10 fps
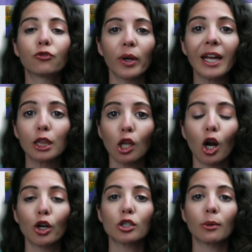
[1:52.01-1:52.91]
for a
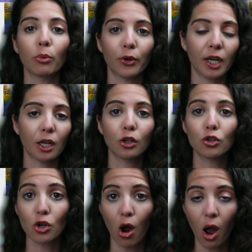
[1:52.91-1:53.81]
large breed
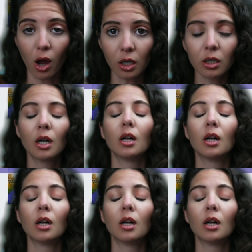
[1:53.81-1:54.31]
dog.